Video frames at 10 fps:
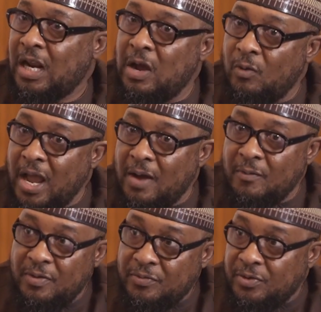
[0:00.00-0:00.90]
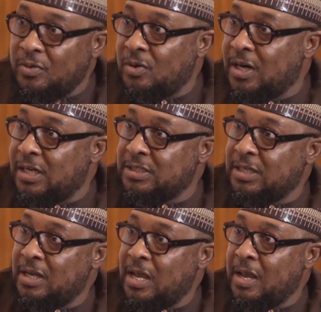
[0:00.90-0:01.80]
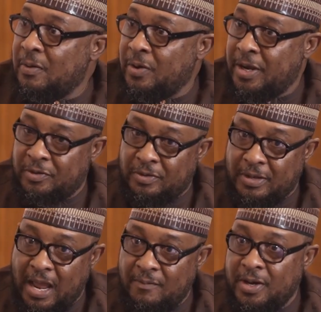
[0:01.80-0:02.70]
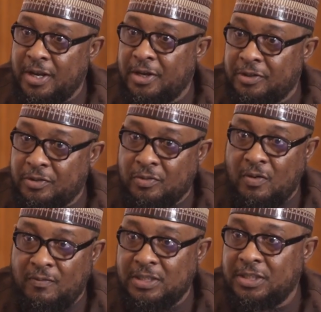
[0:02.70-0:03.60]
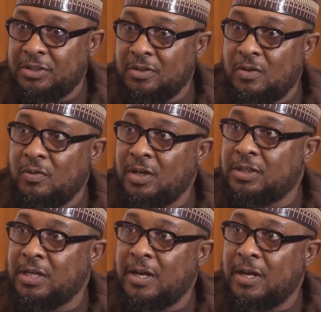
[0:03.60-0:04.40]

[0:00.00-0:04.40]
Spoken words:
and we have a few others. We're having a conversation with,